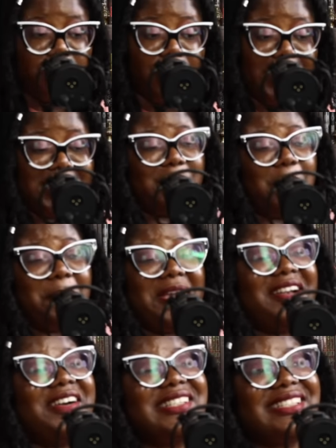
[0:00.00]
point
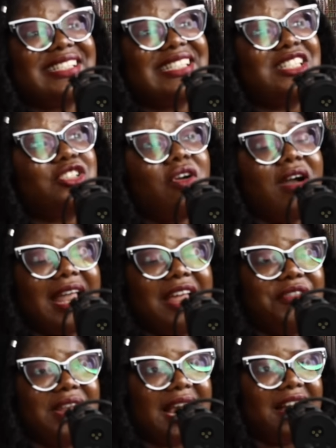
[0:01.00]
because this is long and I
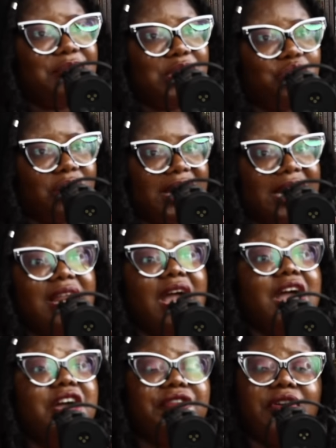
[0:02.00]
feel like I've been talking
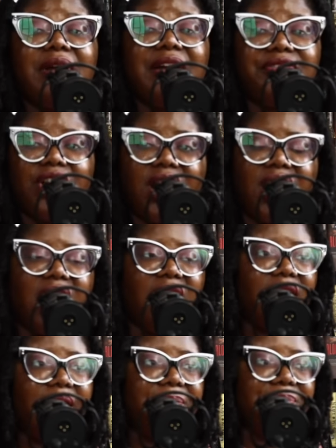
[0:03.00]
forever.
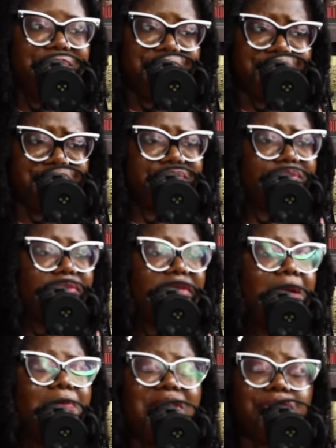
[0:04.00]
Um,
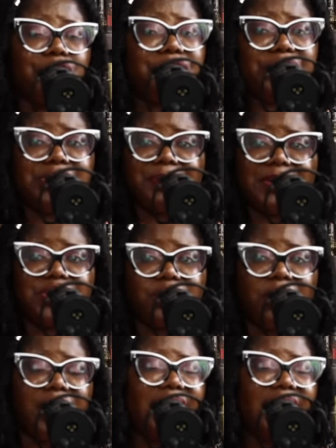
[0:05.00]
my throat feels a bit sore.